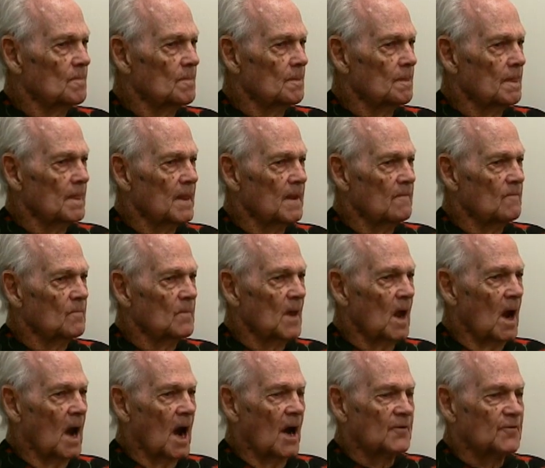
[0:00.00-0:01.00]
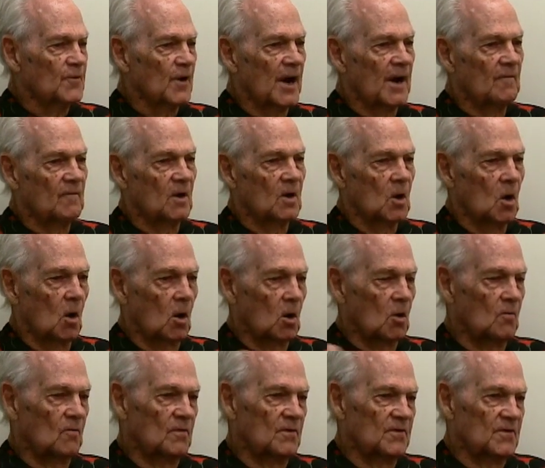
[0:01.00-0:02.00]
did... I traveled
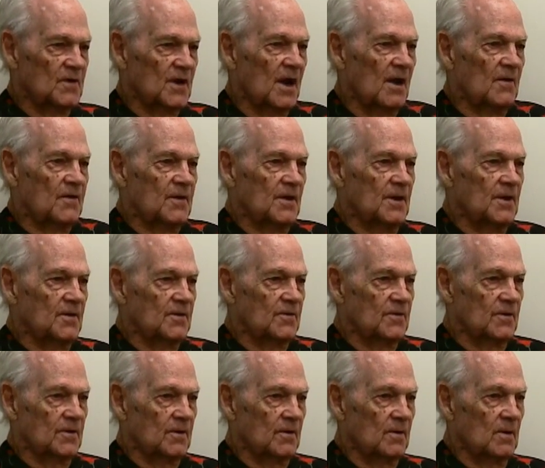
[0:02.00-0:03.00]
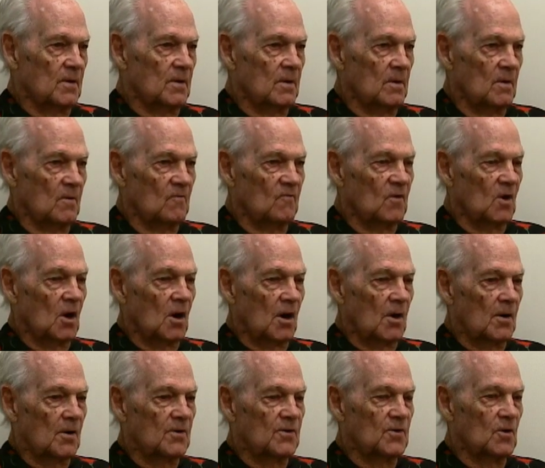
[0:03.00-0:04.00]
all over the southeast. Uh-huh.
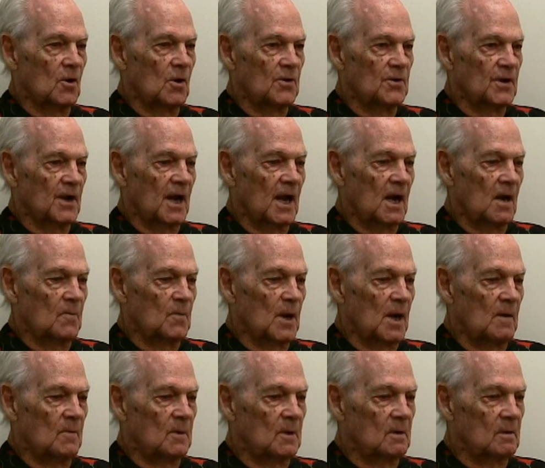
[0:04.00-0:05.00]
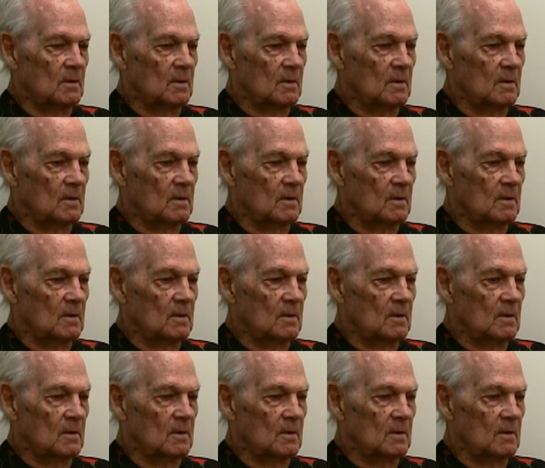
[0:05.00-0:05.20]
Florida, Georgia, Alabama.